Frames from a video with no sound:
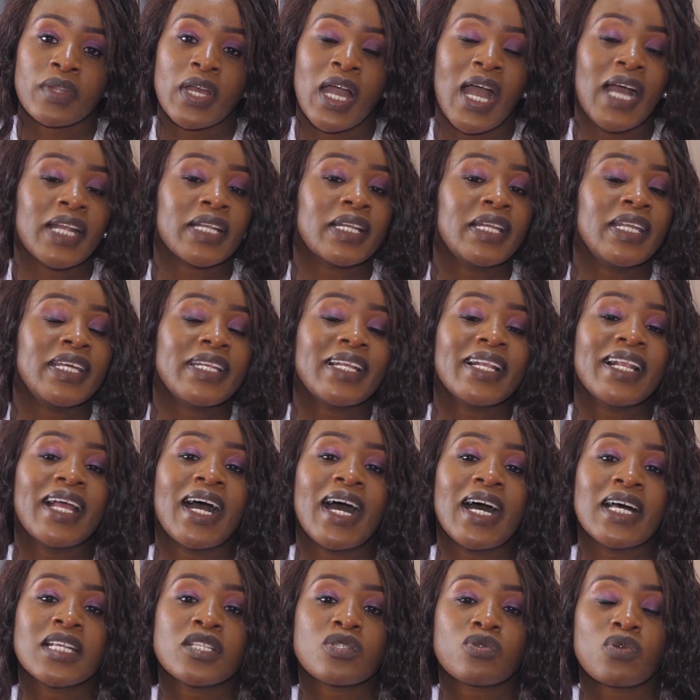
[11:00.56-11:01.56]
At Little
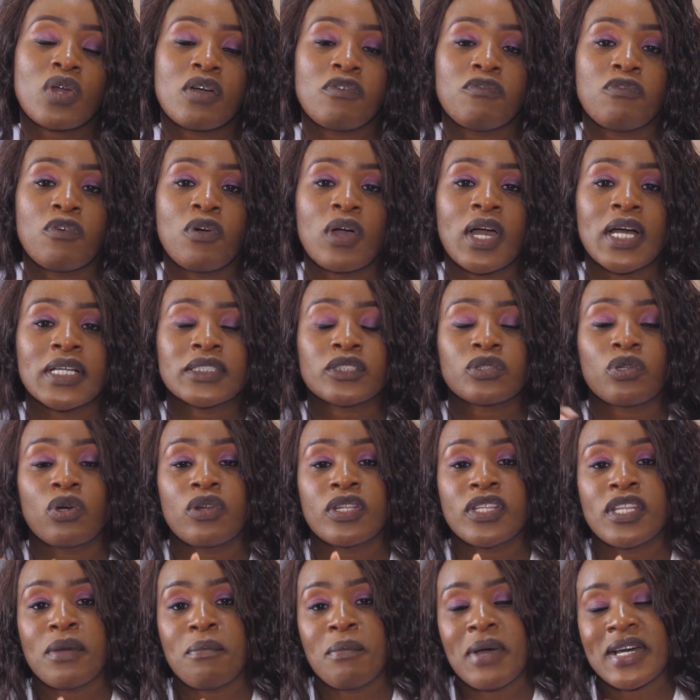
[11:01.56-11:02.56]
Hands, we are focused
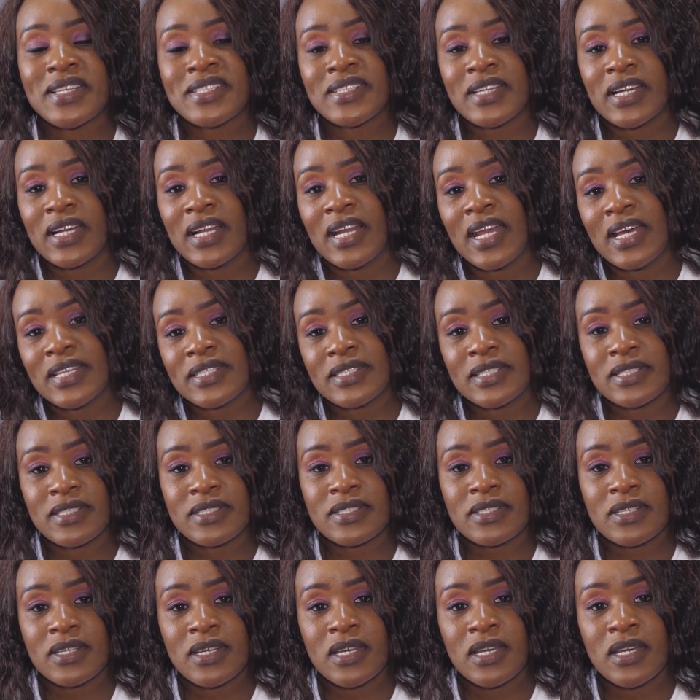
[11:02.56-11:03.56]
on the master
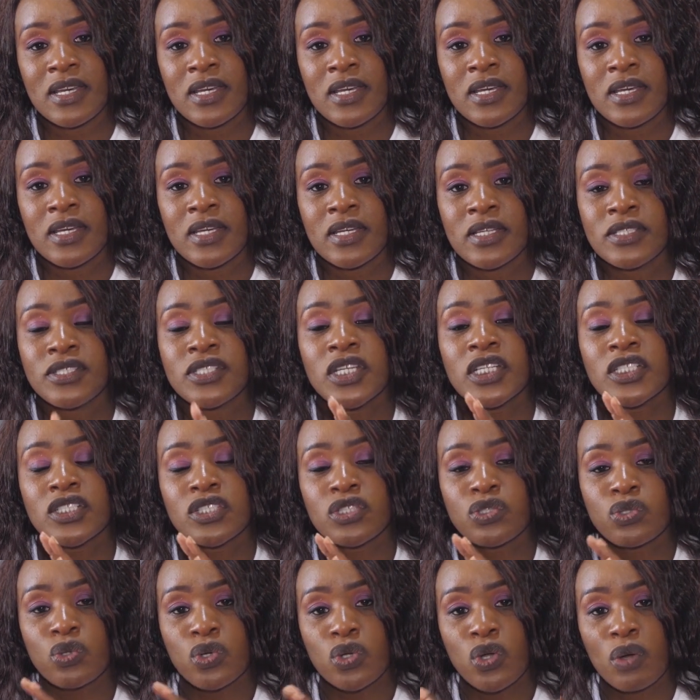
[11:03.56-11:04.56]
classes.
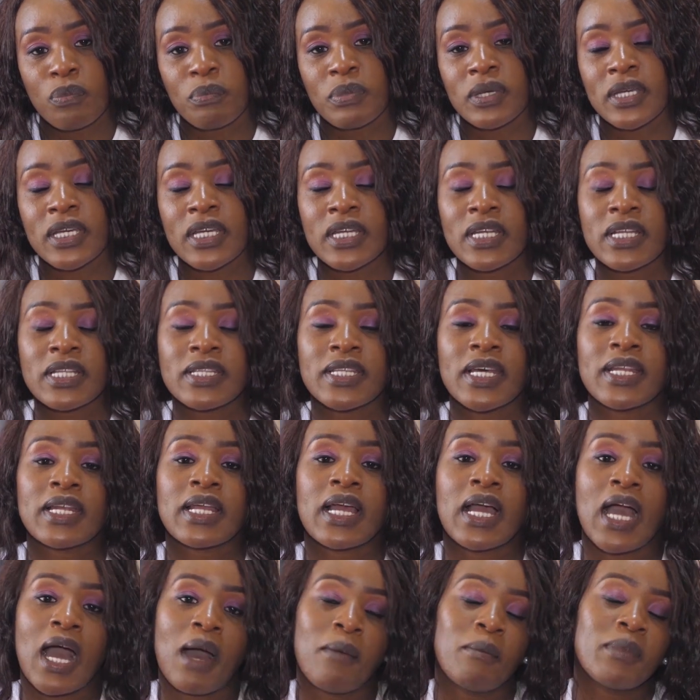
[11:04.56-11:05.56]
Just do your beginning,
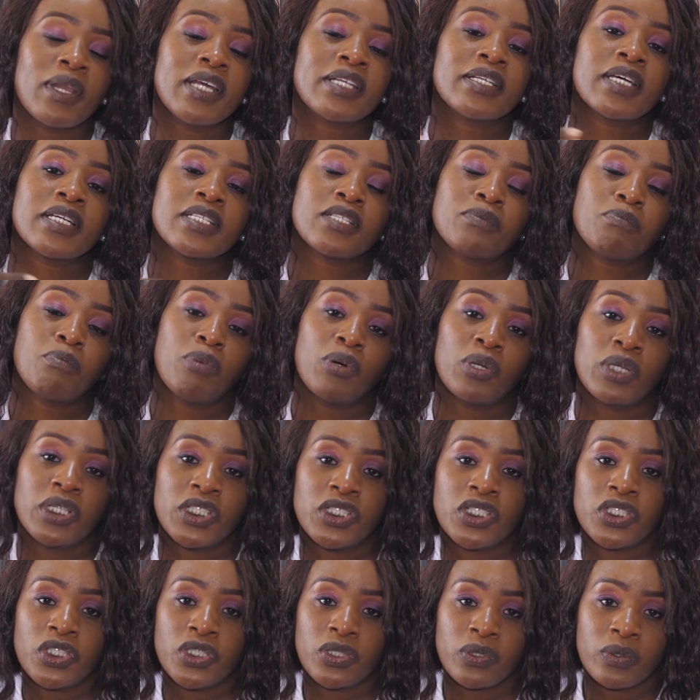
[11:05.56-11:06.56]
then come, let us
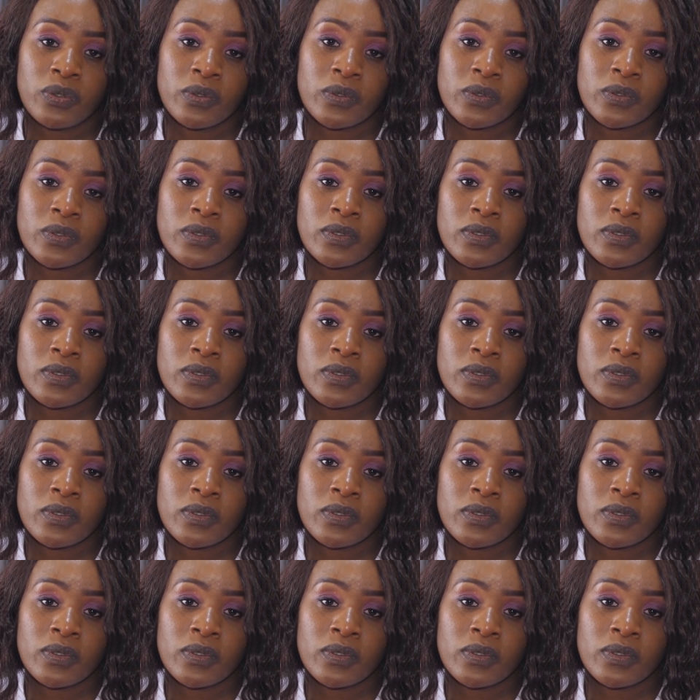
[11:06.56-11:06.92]
polish you.